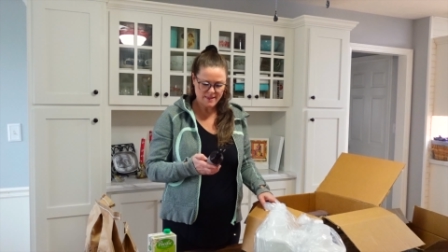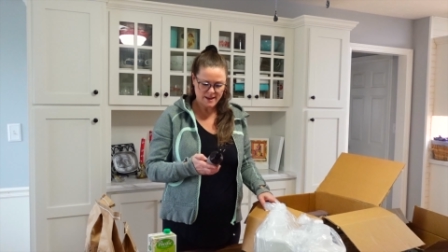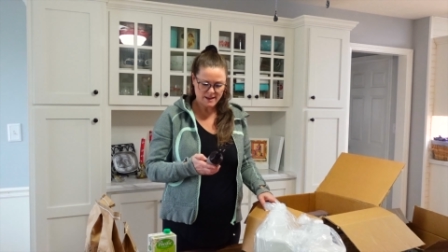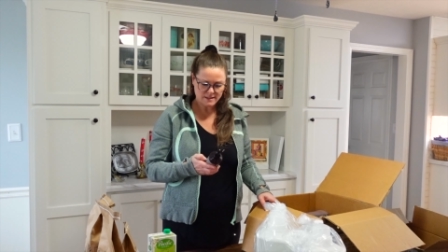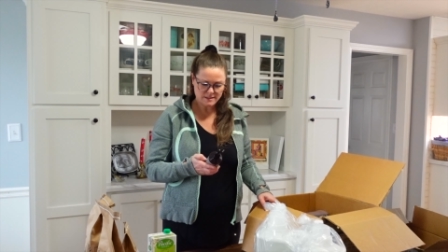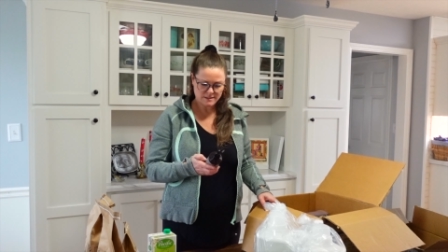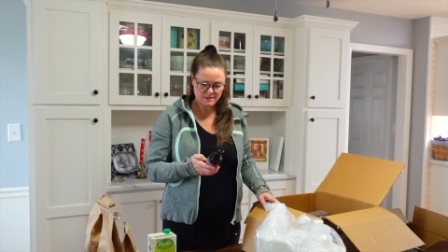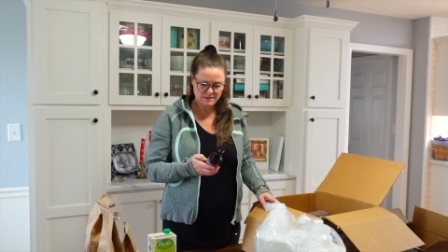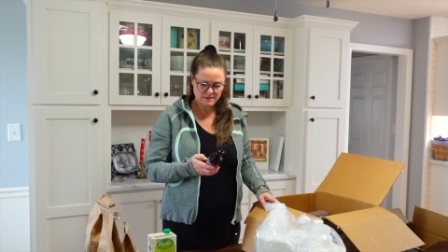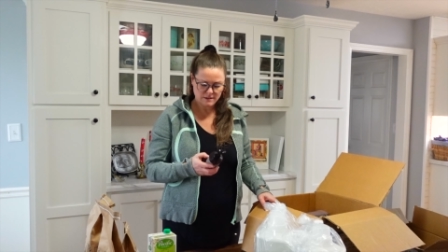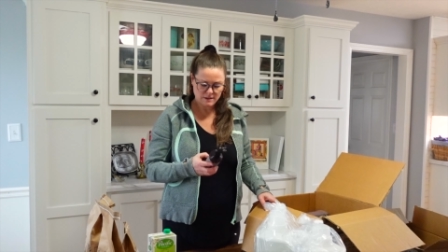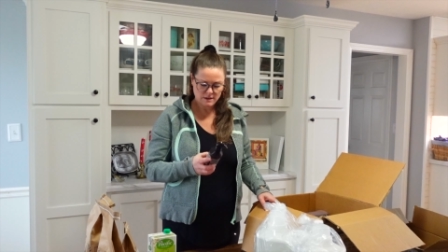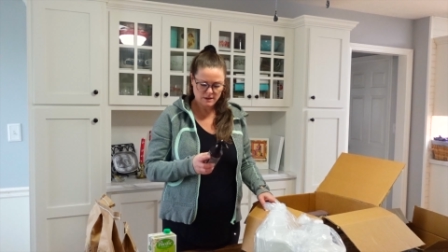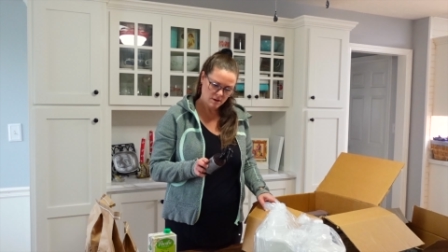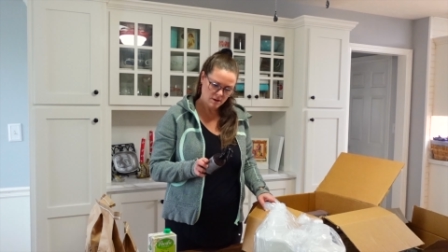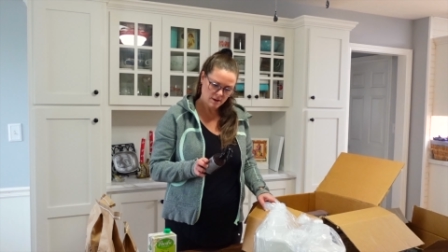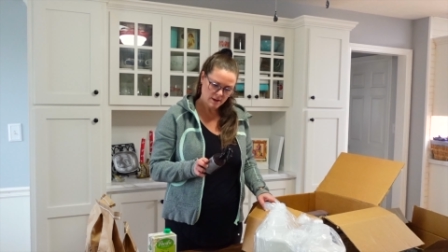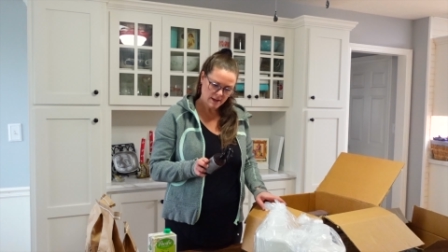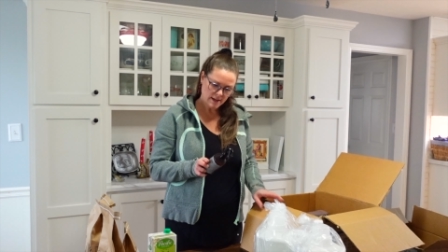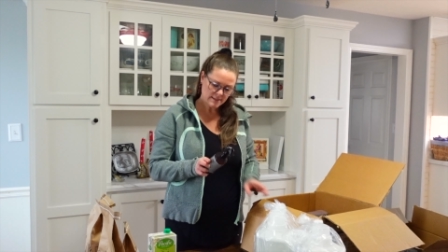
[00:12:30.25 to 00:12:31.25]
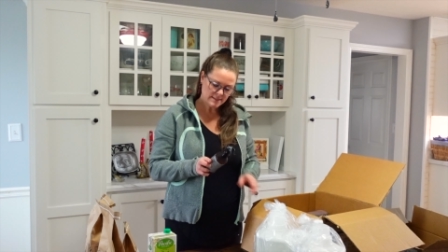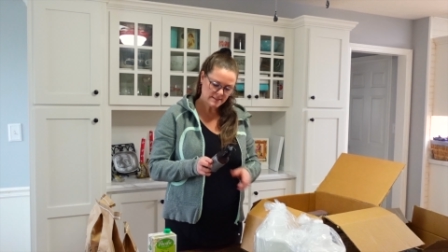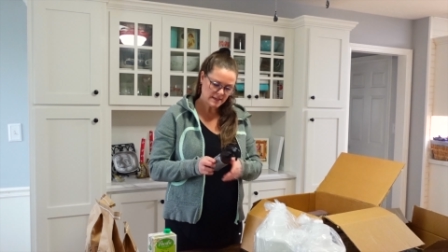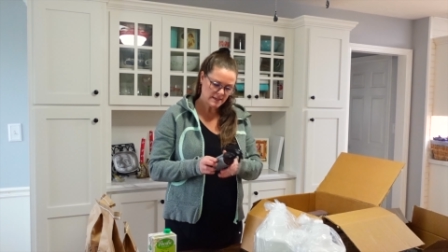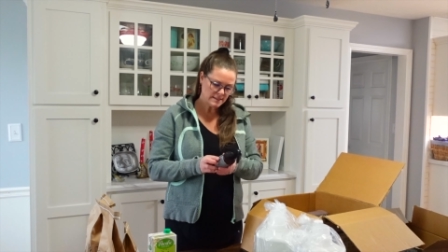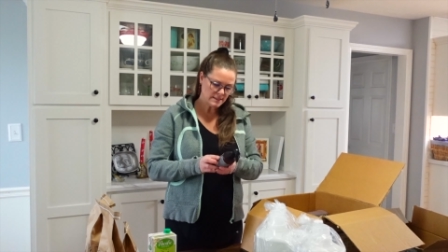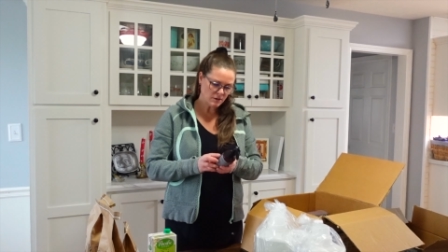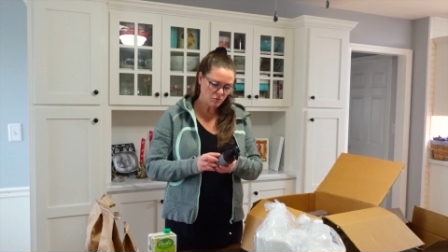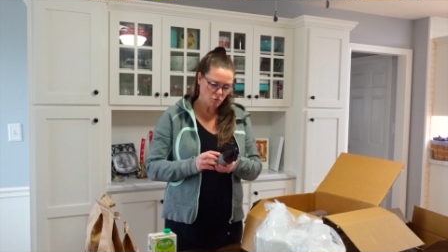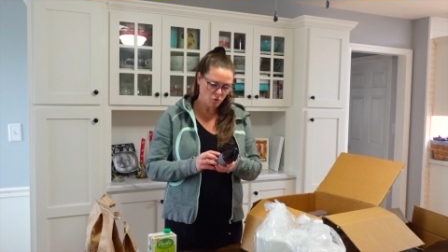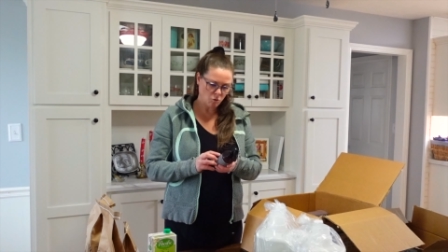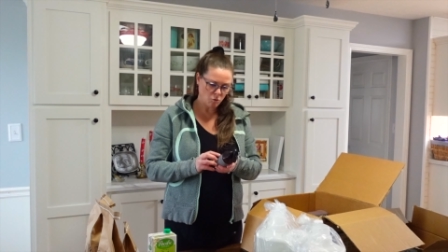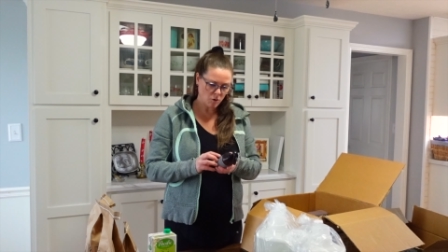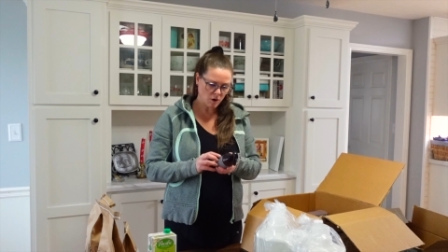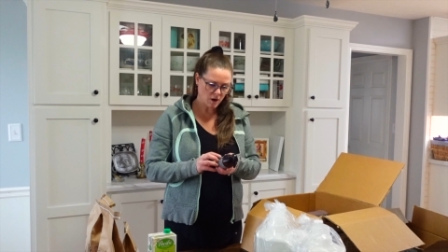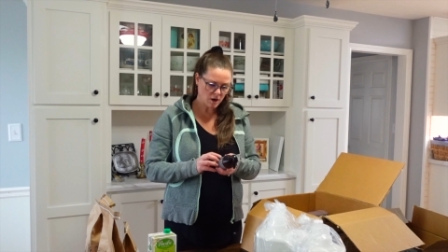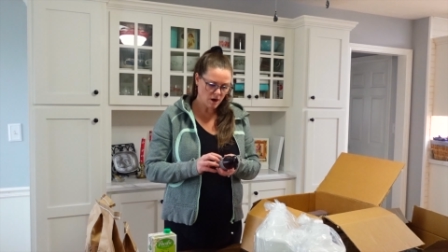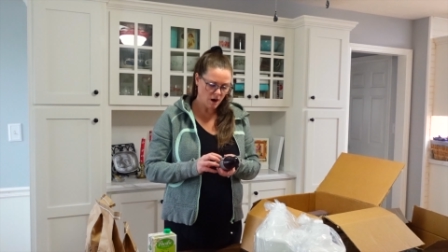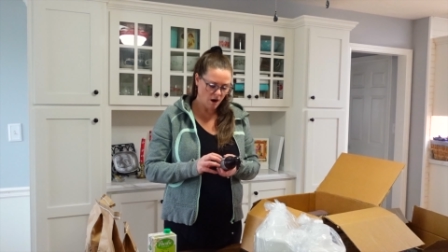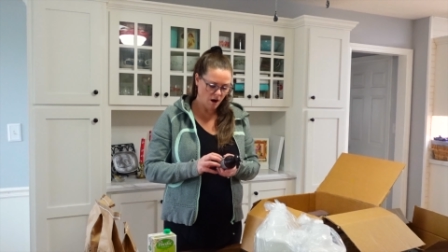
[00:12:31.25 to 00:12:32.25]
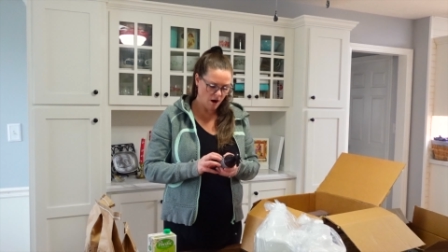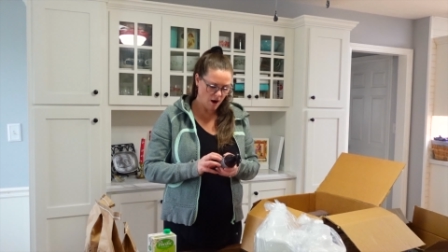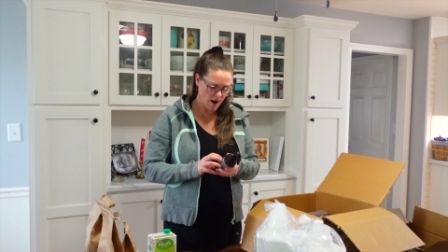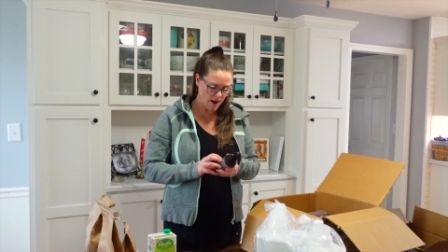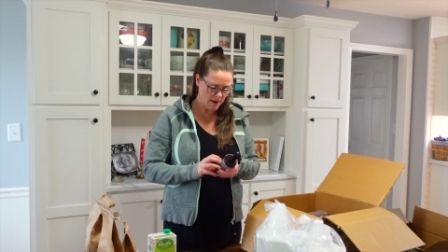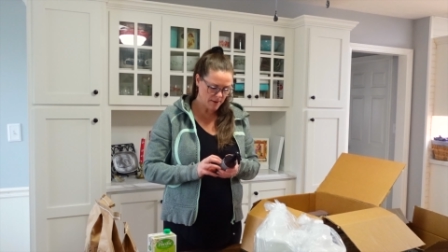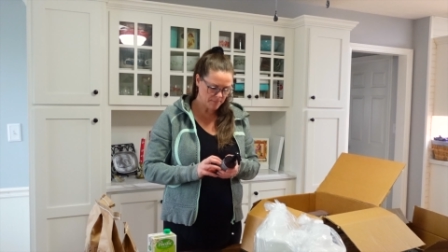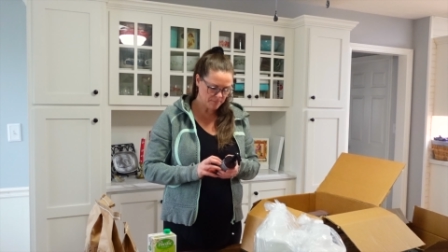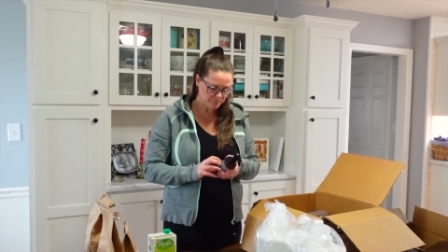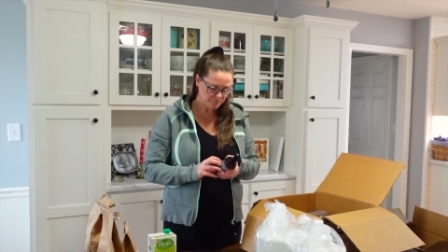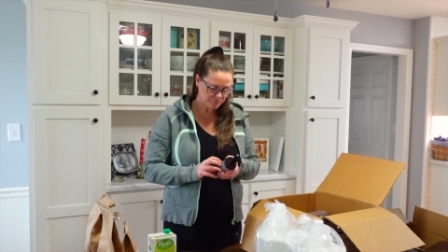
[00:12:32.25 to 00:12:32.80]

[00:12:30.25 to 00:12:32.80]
this. It says it will work on